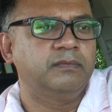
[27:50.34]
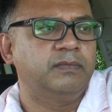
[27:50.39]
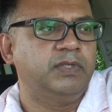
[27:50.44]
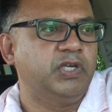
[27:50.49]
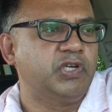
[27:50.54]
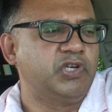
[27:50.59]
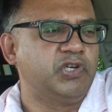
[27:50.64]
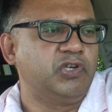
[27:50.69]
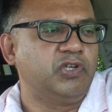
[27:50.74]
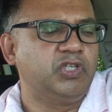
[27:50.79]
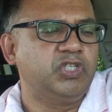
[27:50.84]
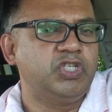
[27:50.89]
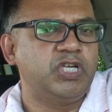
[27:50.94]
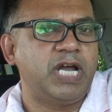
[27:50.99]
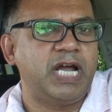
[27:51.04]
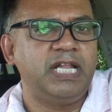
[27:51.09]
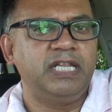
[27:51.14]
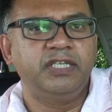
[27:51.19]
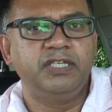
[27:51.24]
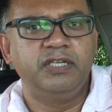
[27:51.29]
Your girl
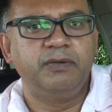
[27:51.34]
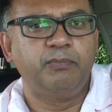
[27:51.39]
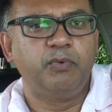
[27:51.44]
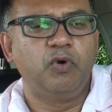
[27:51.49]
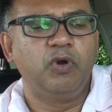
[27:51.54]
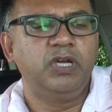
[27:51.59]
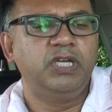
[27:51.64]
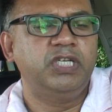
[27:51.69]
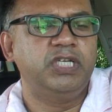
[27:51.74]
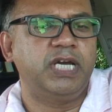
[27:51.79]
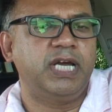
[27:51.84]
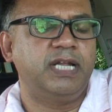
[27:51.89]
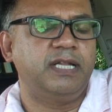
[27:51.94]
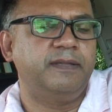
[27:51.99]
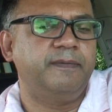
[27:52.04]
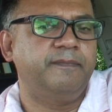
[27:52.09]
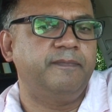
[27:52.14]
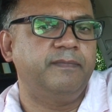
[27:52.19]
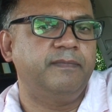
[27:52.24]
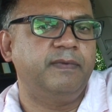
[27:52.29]
child and your boy child.
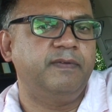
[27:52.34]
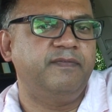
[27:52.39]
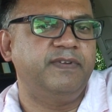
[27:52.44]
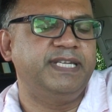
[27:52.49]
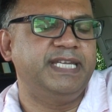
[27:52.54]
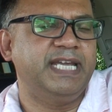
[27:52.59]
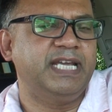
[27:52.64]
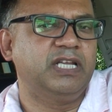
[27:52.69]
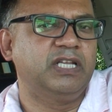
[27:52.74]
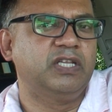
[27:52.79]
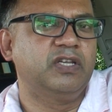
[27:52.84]
If you take